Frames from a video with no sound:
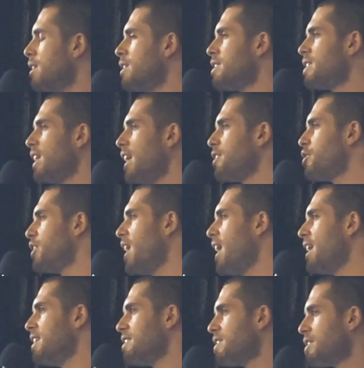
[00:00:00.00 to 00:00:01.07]
Such
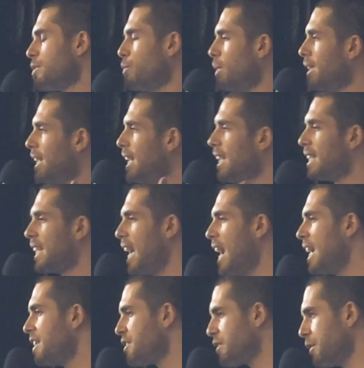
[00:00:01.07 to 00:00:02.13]
as, we need
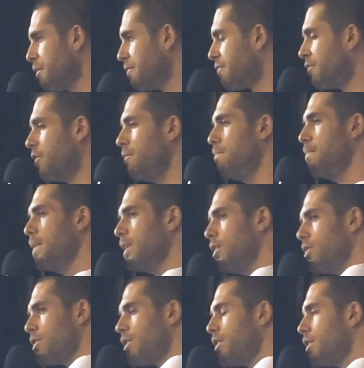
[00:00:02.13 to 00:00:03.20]
calcium from
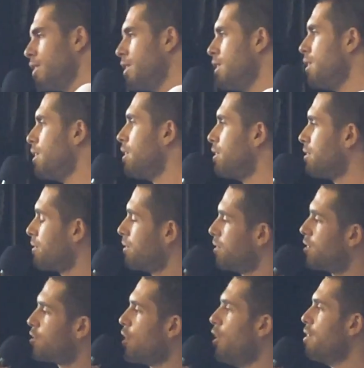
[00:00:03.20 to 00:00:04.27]
milk
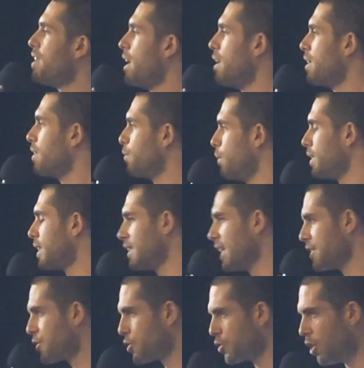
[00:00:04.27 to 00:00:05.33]
so that we can
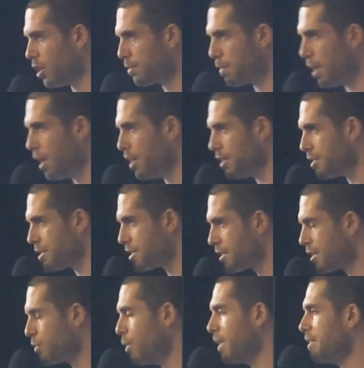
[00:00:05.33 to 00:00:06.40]
get strong
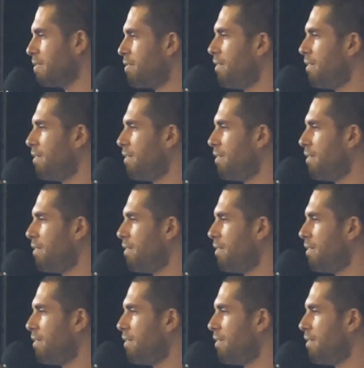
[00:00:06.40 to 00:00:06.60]
bones, when in